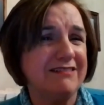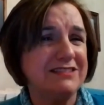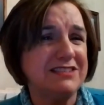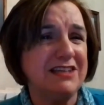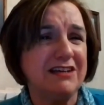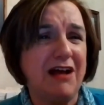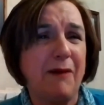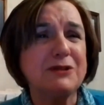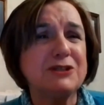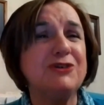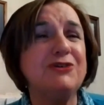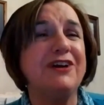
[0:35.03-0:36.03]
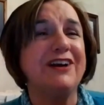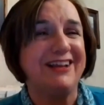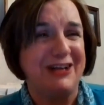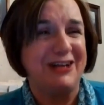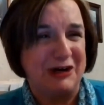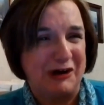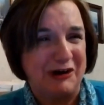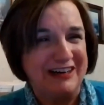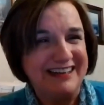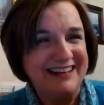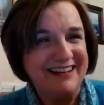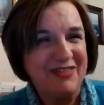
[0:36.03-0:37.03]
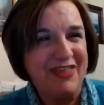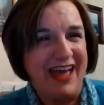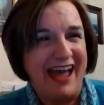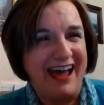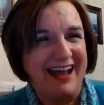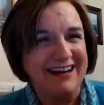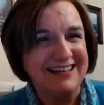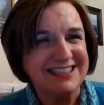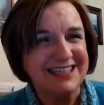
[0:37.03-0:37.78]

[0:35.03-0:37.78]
see an opportunity here, that